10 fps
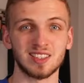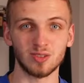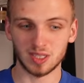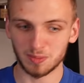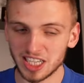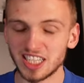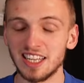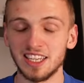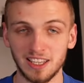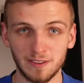So
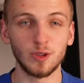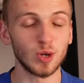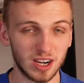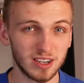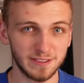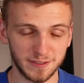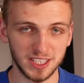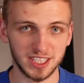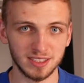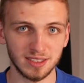especially if you are
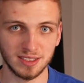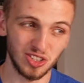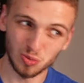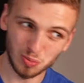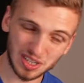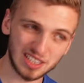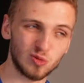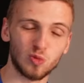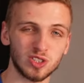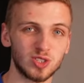deficient, you
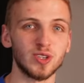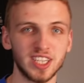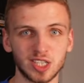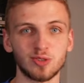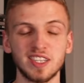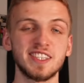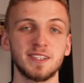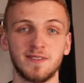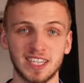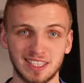might want to increase
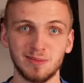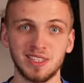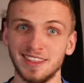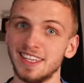your vitamin